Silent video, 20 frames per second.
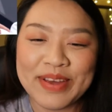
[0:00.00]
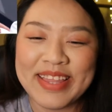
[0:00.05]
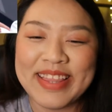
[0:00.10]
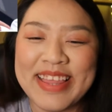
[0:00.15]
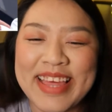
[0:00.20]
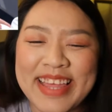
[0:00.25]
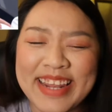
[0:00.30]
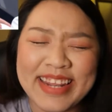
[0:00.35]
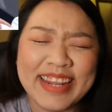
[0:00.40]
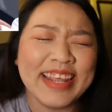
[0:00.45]

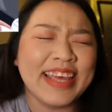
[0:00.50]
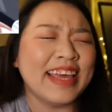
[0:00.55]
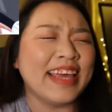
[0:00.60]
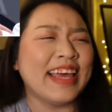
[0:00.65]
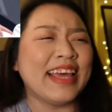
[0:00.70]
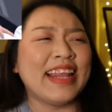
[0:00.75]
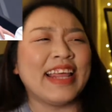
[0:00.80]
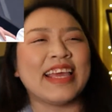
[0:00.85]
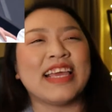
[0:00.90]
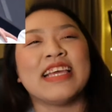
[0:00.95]
And then
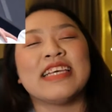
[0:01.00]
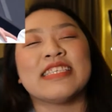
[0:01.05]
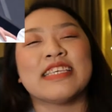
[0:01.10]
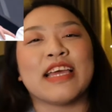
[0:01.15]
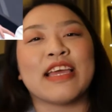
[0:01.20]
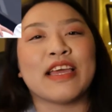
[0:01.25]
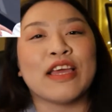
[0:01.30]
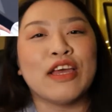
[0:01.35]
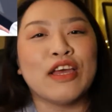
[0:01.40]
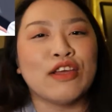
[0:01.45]
like he's
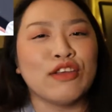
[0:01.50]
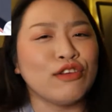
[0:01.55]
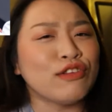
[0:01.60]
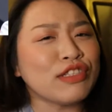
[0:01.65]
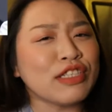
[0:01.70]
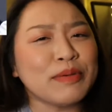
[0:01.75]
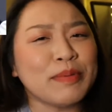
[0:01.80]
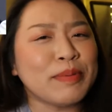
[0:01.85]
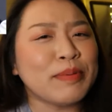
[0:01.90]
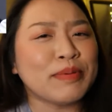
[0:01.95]
like,
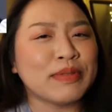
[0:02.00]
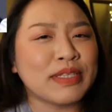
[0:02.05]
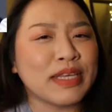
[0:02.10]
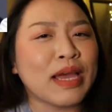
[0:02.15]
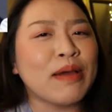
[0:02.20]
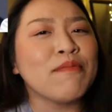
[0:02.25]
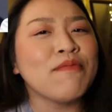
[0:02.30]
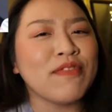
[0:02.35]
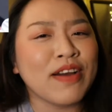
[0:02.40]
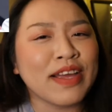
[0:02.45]
usually people
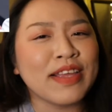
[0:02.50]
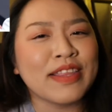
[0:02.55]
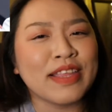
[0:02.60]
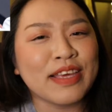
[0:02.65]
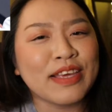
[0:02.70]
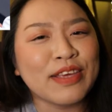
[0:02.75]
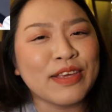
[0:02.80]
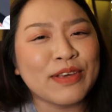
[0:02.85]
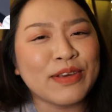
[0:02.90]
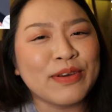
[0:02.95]
say I'm fine,
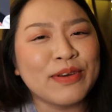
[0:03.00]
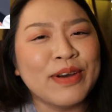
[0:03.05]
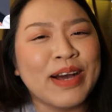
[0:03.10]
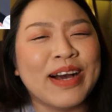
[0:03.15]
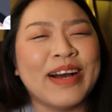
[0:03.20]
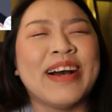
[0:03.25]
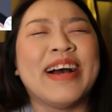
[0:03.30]
thank you.